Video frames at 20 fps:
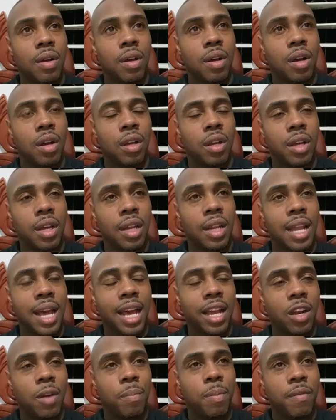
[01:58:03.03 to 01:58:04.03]
of
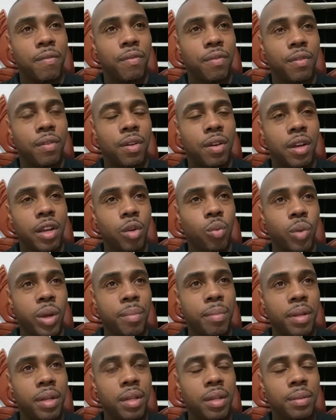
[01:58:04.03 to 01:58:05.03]
good
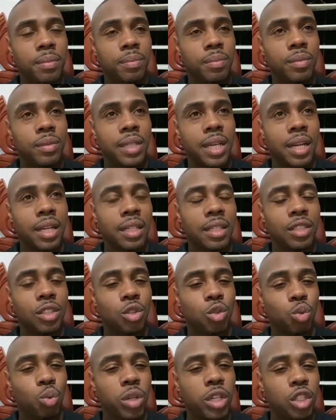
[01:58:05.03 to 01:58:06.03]
women that'll
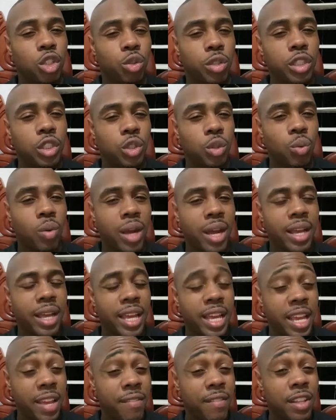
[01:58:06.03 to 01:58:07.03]
really treat you right,
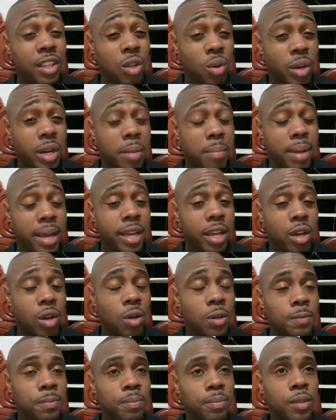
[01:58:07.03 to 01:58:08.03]
even though they
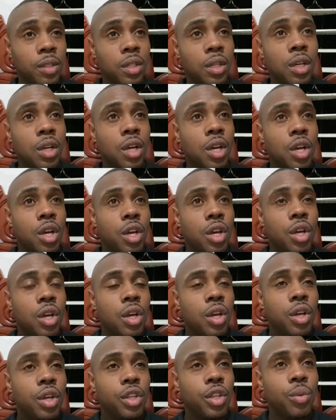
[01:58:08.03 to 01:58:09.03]
mango.
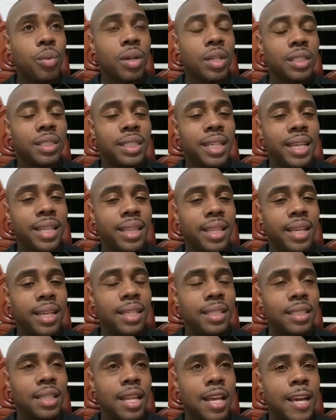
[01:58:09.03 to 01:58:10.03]
You want to say
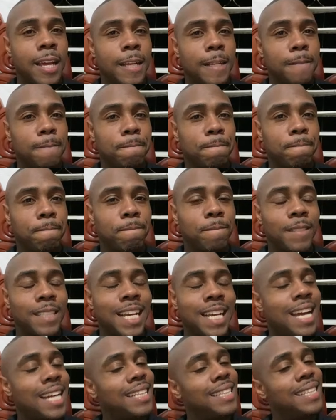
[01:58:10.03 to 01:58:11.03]
things like,
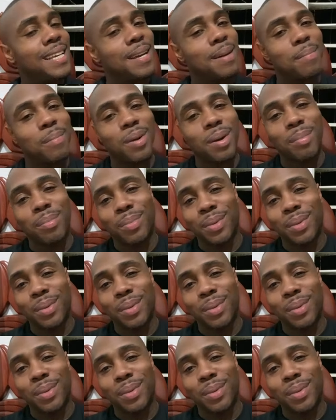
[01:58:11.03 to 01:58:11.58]
"God damn, but